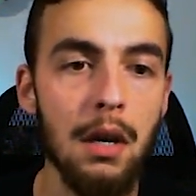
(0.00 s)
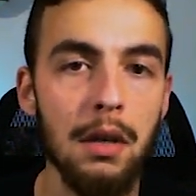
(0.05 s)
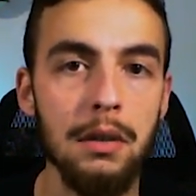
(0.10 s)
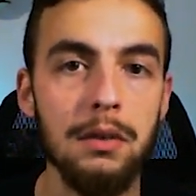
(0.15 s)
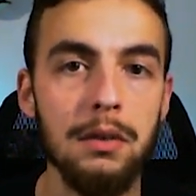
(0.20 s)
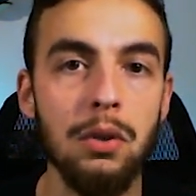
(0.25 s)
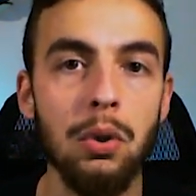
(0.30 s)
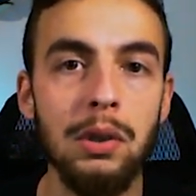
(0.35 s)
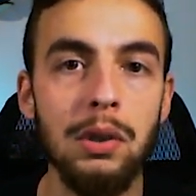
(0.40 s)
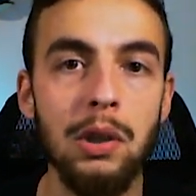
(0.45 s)

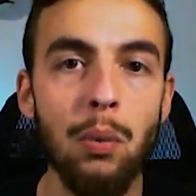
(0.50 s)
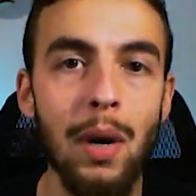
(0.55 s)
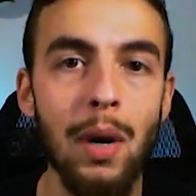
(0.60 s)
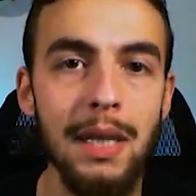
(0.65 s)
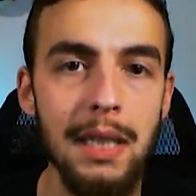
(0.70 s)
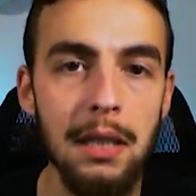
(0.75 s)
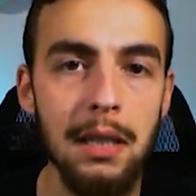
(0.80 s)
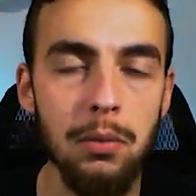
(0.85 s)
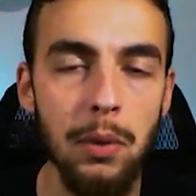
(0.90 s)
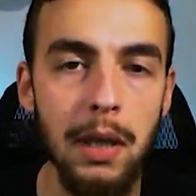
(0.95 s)
So the way
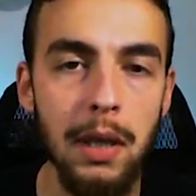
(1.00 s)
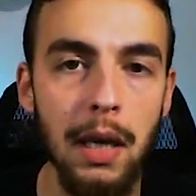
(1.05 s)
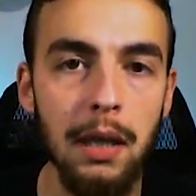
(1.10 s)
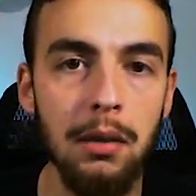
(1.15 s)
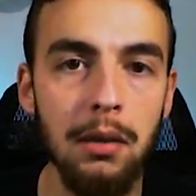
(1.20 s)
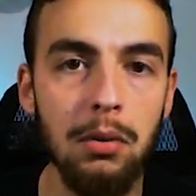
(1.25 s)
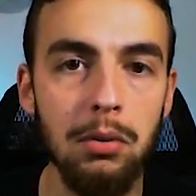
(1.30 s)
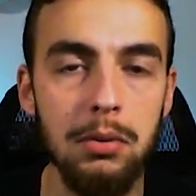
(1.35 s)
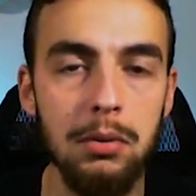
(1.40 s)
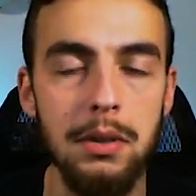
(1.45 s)
that we
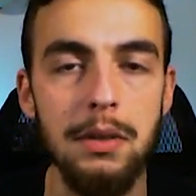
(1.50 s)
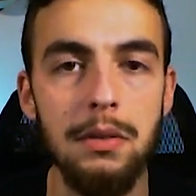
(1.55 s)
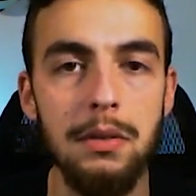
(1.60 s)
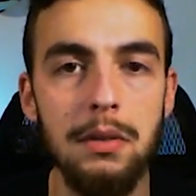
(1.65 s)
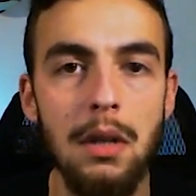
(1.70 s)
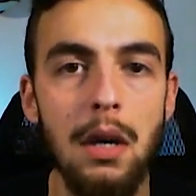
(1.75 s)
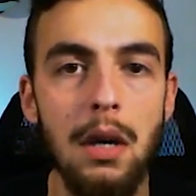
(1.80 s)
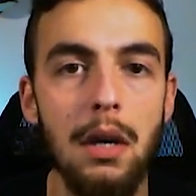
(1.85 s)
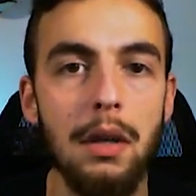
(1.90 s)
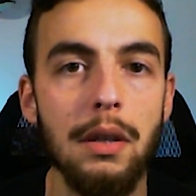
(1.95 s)
can do this